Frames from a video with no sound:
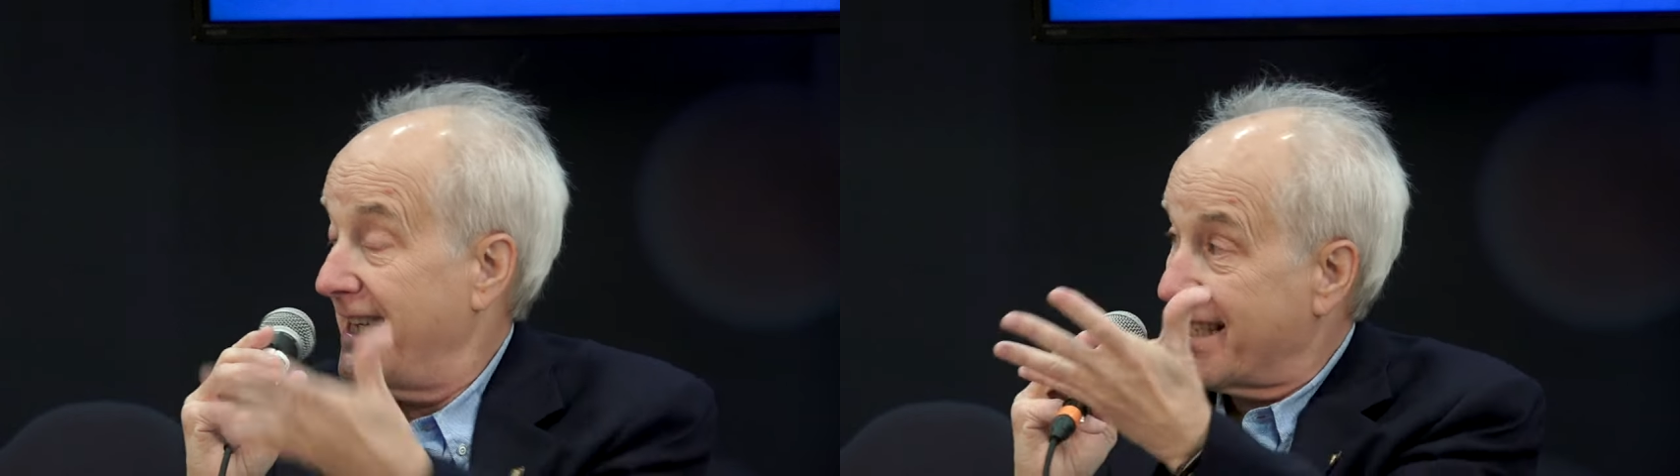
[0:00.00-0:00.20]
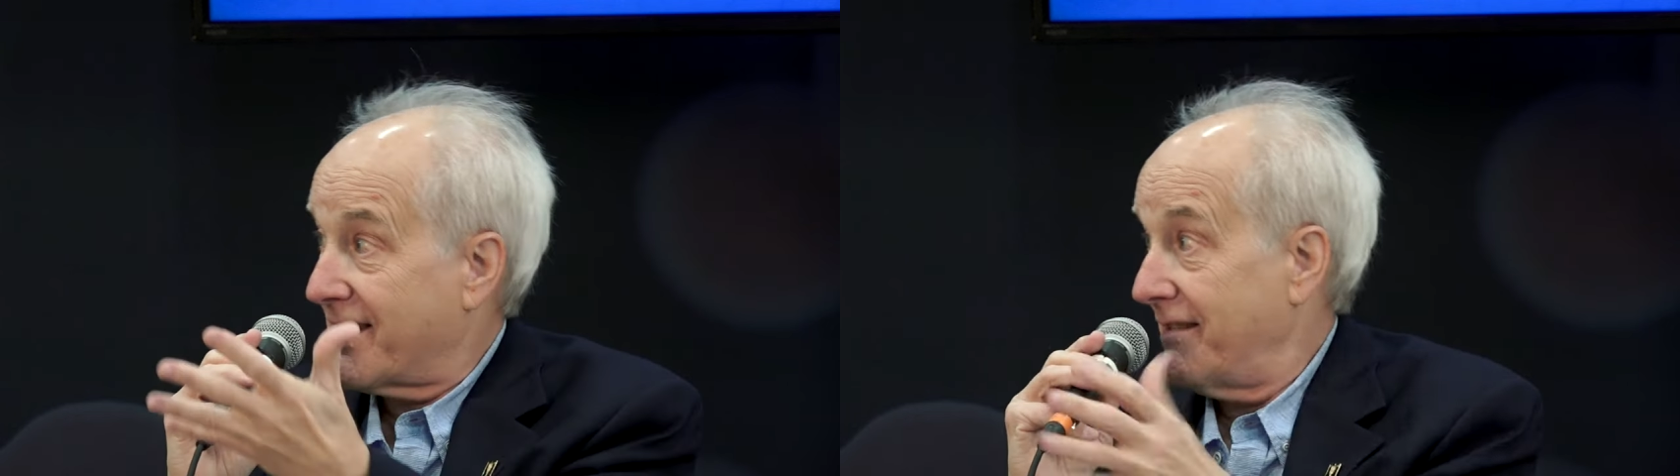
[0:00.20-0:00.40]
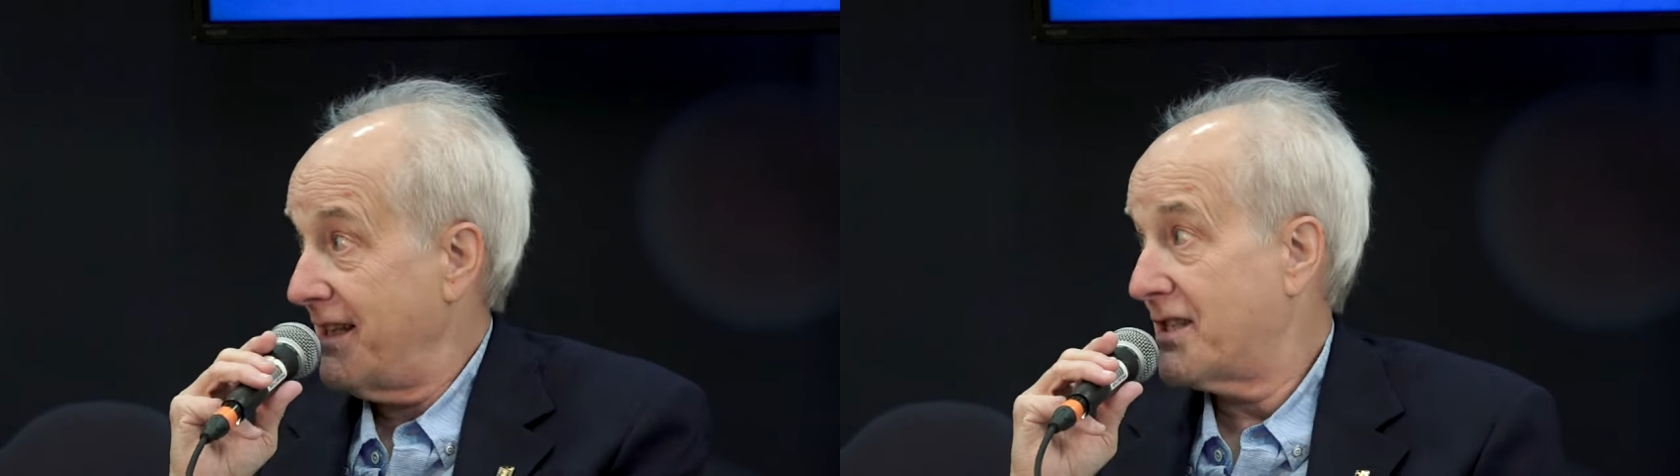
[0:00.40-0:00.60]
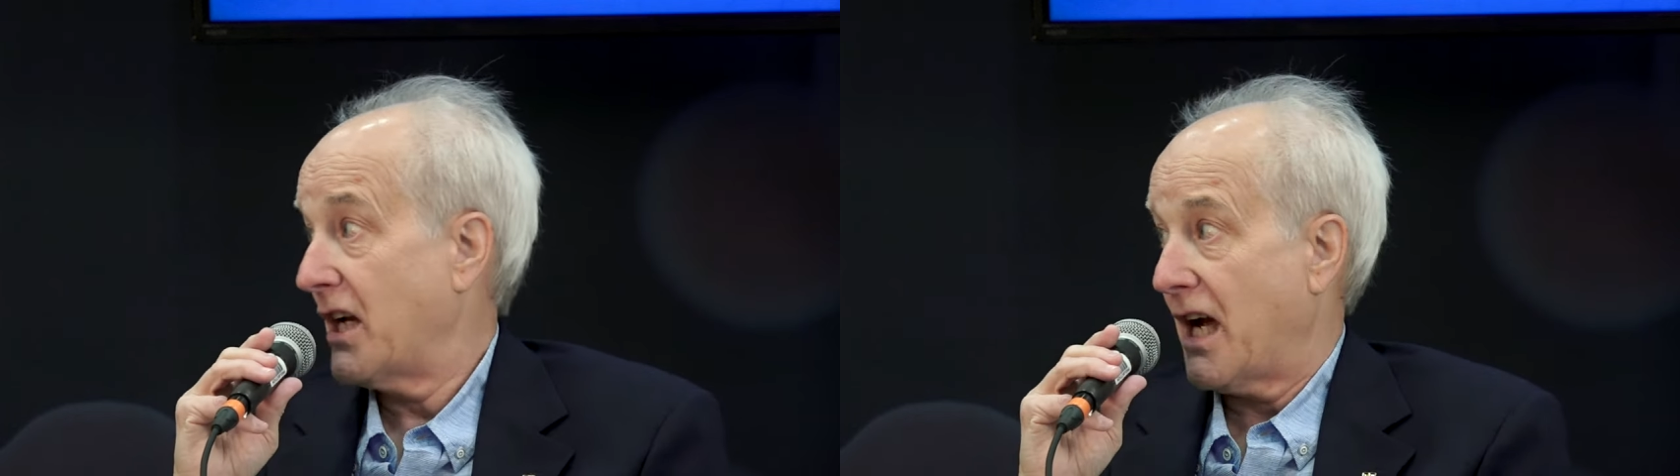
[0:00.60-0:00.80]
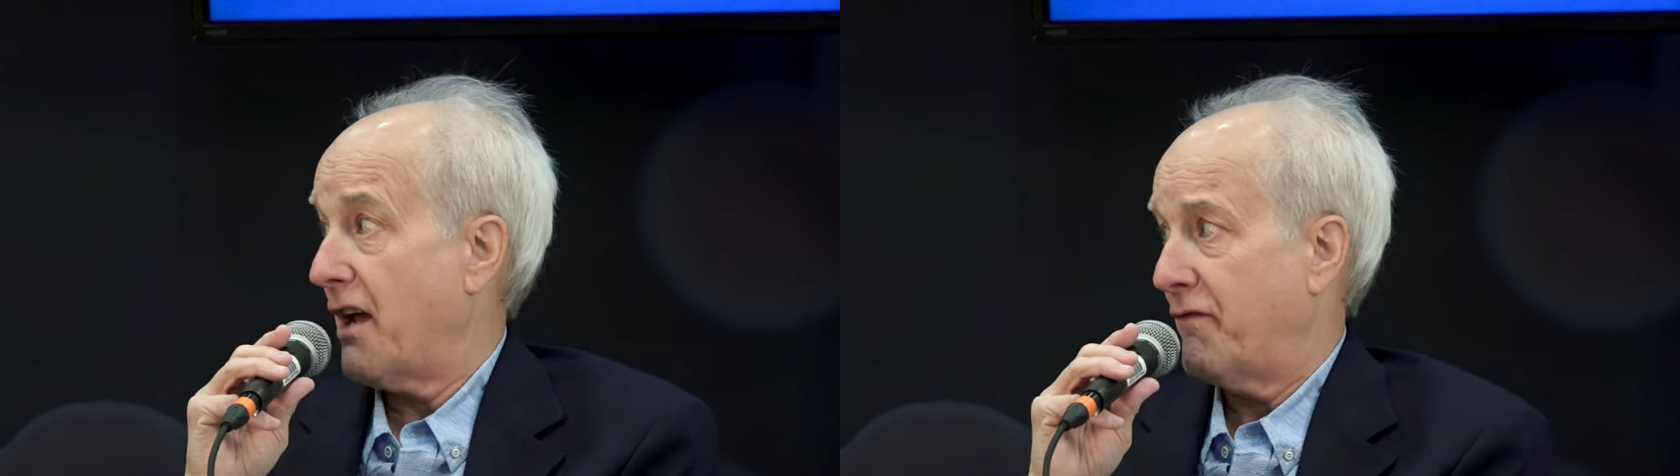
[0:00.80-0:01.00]
it's it's
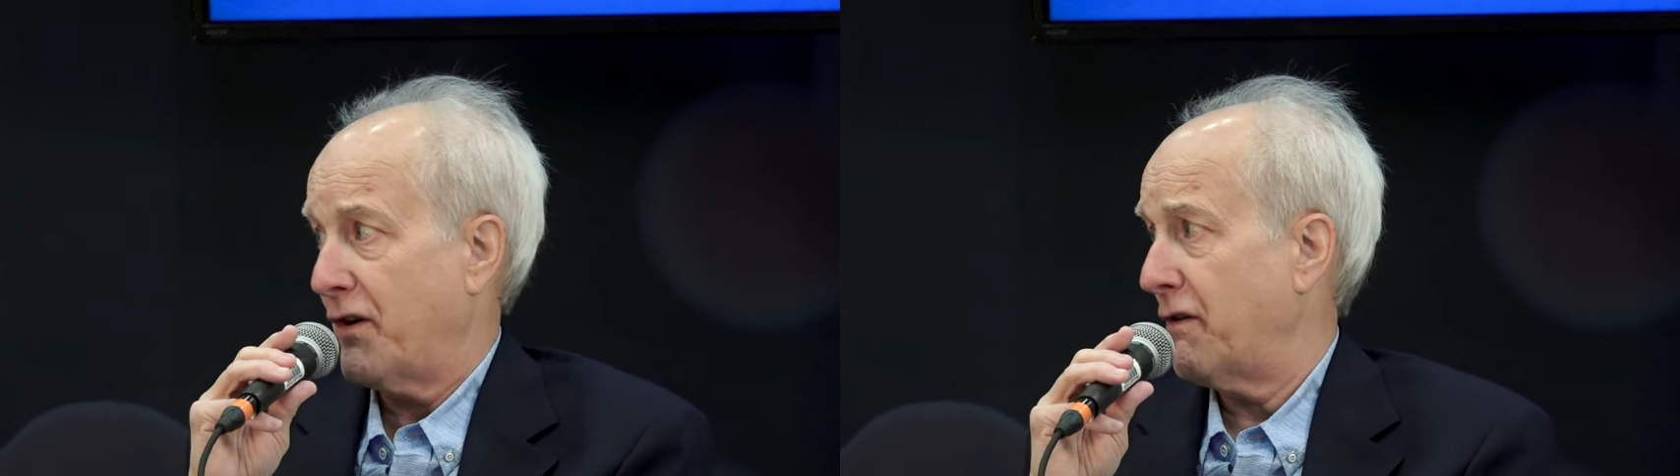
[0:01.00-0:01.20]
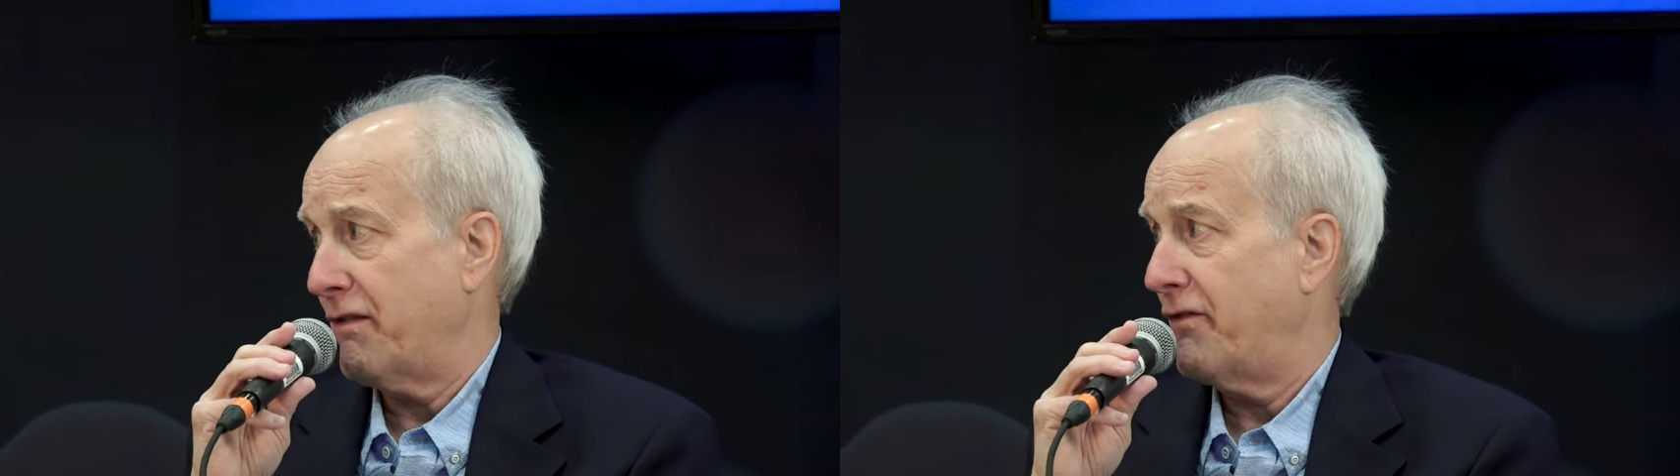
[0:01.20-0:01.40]
a god-fearing